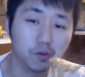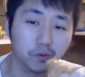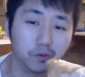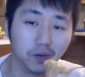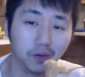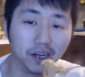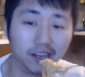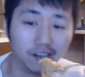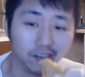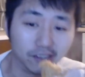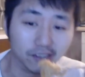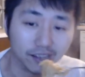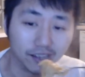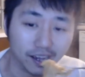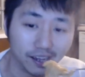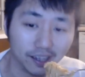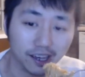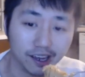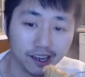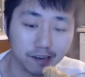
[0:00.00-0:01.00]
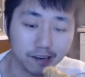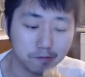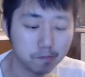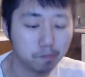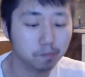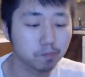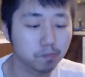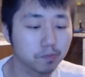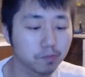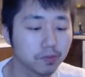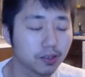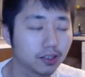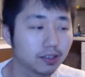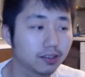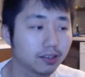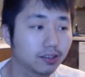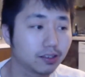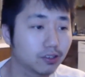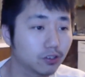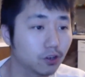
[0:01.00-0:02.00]
we didn't know that yet.
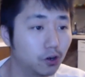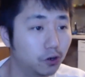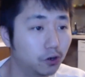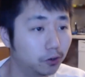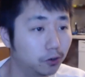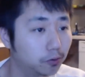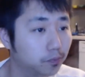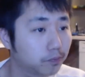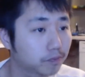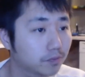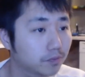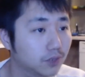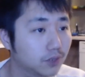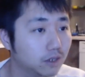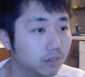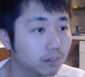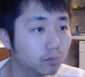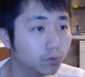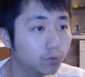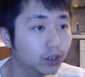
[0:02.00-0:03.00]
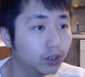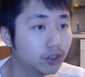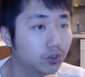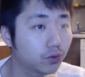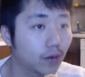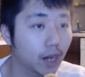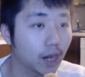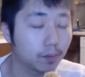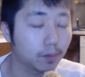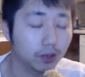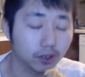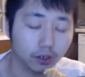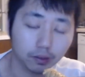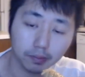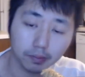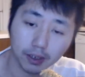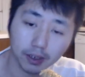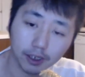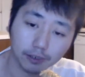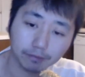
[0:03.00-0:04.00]
So we swam a little
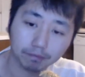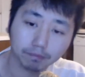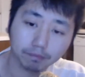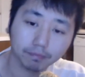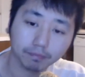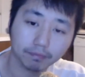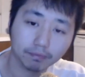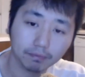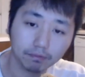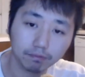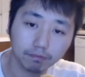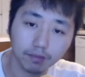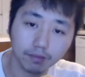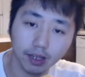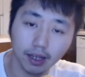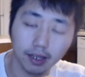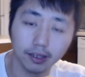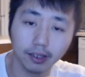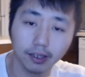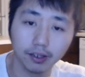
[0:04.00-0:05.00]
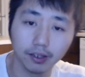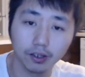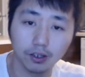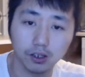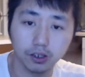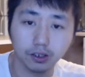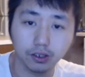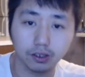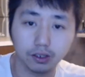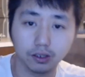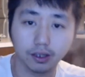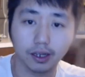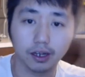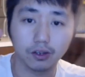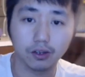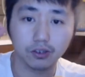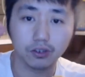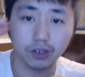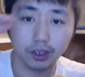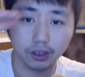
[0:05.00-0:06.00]
bit, and then like I was
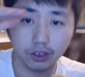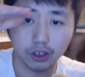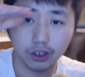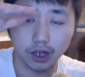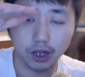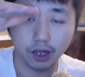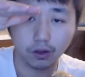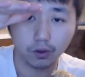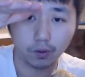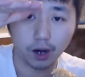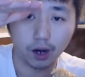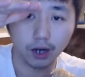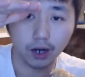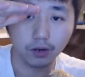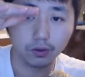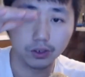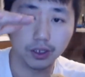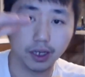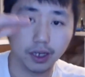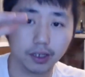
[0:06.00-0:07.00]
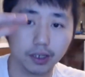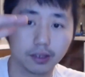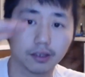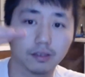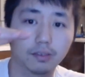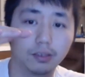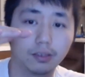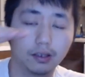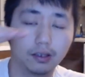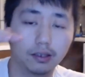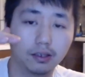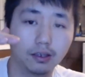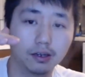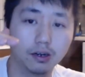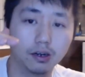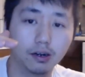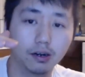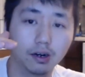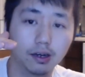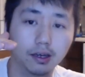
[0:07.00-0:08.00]
saying, the water was like here,
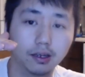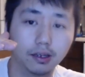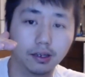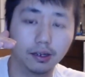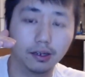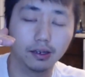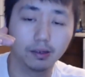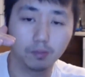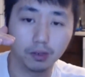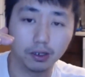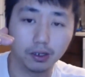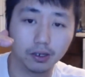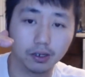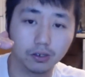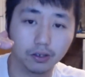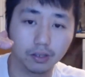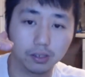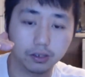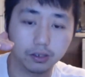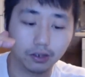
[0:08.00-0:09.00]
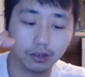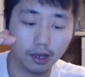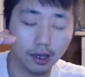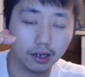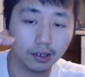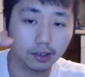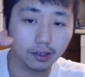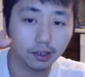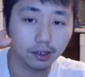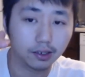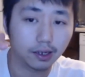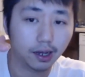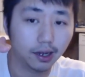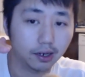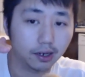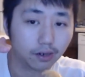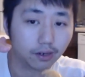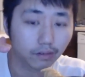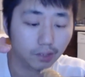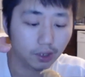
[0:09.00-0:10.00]
right? Because of the sand and the tide and
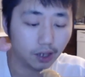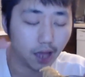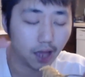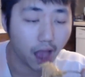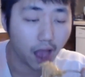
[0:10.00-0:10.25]
everything.